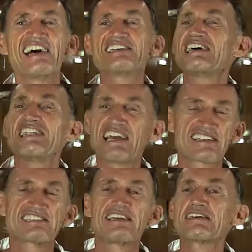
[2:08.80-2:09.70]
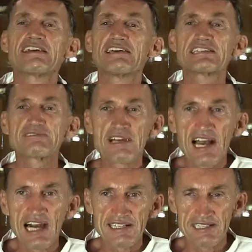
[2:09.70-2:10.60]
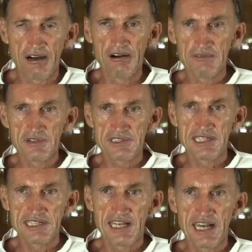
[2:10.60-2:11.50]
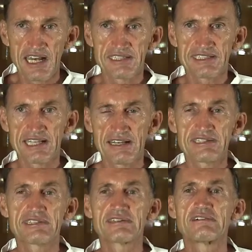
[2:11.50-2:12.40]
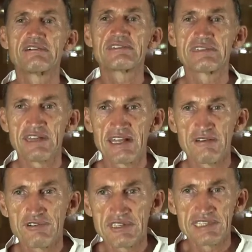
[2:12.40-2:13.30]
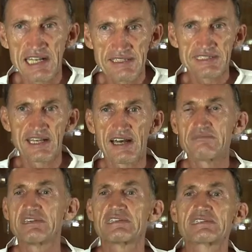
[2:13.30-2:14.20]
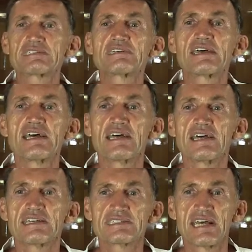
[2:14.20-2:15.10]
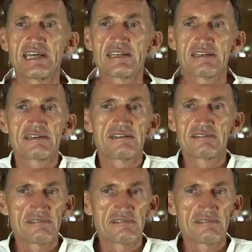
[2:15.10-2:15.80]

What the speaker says: The next thing is we write down what the leader had said, and if he next time is saying